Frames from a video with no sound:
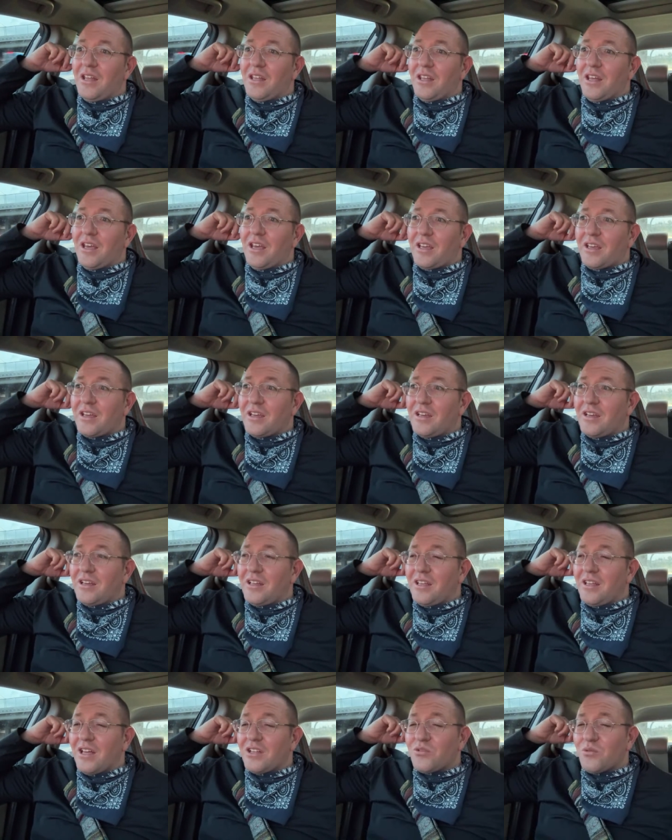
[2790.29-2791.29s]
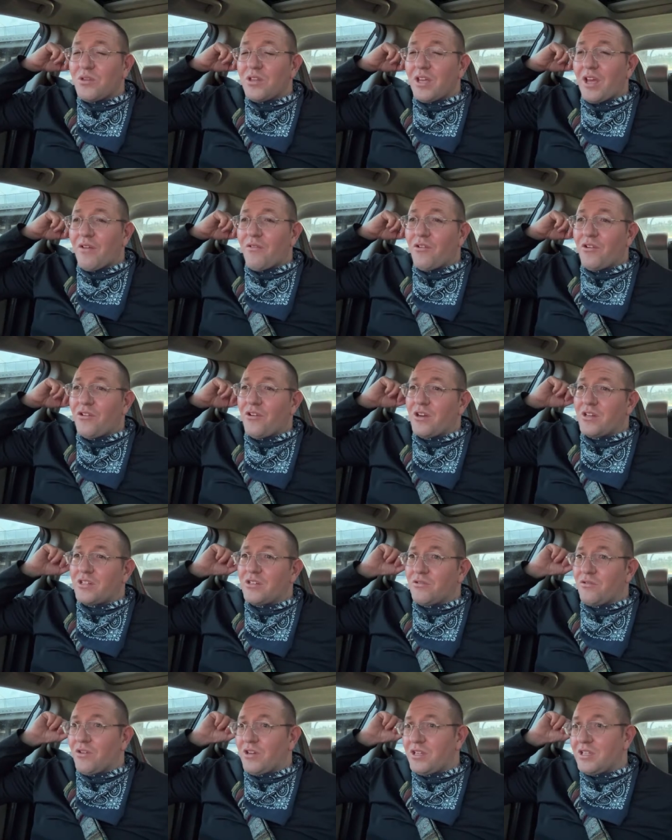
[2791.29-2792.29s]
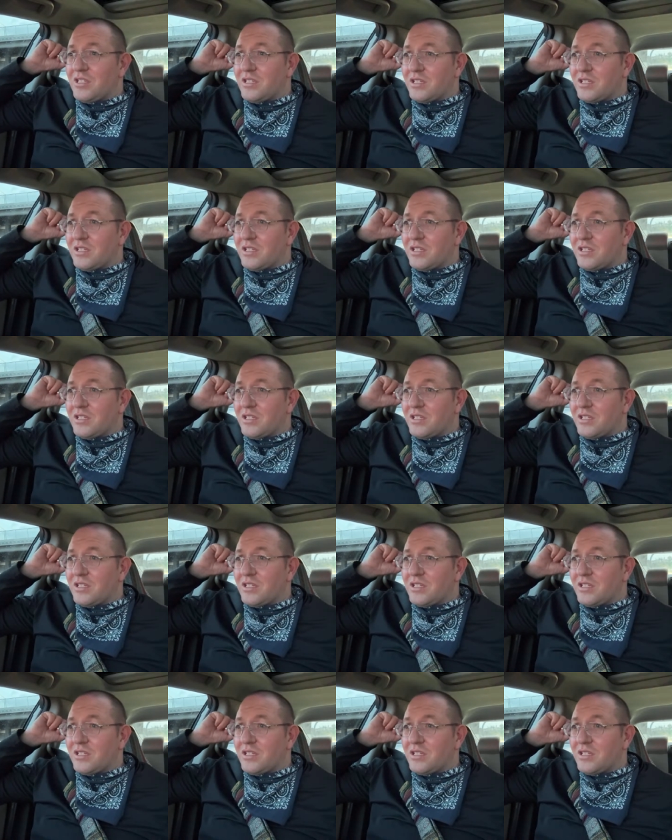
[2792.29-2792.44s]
And like, that's one thing I've heard right too, right?